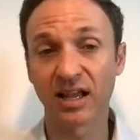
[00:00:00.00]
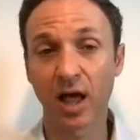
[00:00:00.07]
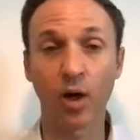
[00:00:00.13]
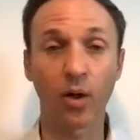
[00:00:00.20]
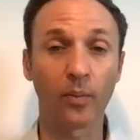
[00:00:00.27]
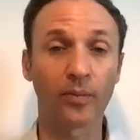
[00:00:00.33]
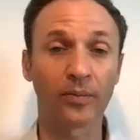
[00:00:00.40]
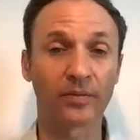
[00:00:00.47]

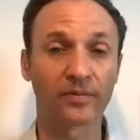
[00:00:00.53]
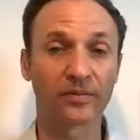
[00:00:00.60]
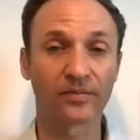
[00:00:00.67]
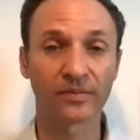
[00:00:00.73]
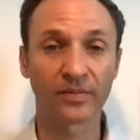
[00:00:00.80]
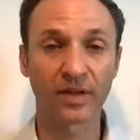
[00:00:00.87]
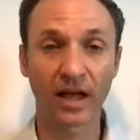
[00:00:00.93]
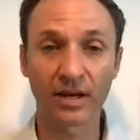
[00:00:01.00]
help
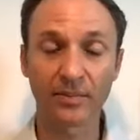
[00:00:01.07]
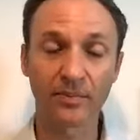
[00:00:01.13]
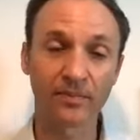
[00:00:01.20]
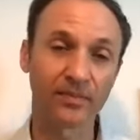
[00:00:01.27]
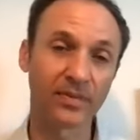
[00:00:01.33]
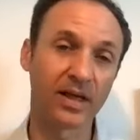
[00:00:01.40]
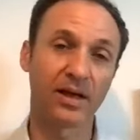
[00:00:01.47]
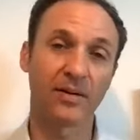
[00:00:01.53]
kind of
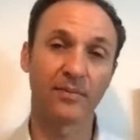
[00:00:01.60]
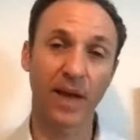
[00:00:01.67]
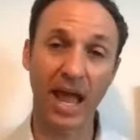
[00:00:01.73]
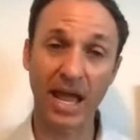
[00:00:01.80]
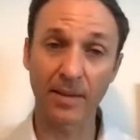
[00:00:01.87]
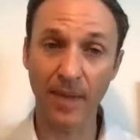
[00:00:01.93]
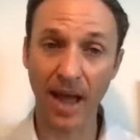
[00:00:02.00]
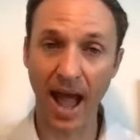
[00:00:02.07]

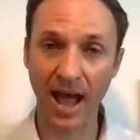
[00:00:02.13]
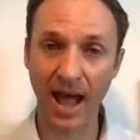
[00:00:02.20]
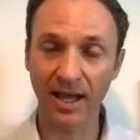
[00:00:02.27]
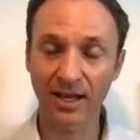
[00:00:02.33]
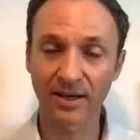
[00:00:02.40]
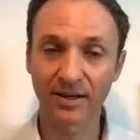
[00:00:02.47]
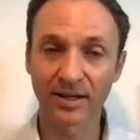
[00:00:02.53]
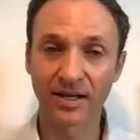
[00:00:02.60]
pay it back